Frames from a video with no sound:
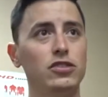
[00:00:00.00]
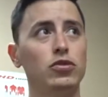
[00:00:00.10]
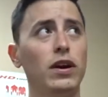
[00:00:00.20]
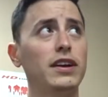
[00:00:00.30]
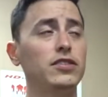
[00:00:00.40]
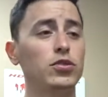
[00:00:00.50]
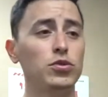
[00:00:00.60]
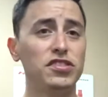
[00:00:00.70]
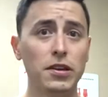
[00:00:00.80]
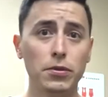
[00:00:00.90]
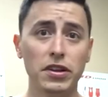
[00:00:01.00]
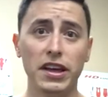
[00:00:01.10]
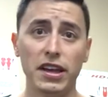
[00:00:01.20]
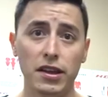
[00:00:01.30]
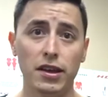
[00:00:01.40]
trying to
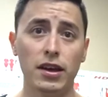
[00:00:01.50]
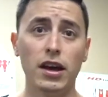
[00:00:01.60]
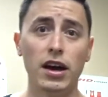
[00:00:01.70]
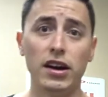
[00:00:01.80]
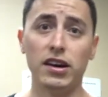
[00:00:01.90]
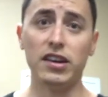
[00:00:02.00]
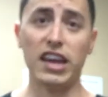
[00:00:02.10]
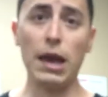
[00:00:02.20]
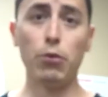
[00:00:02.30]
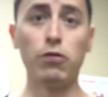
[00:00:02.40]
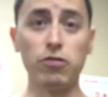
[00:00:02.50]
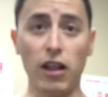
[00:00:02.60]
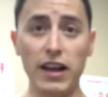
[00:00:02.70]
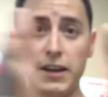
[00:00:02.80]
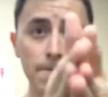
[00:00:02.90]
simulate a cable
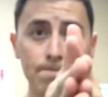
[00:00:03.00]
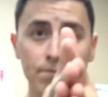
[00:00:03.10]
fly,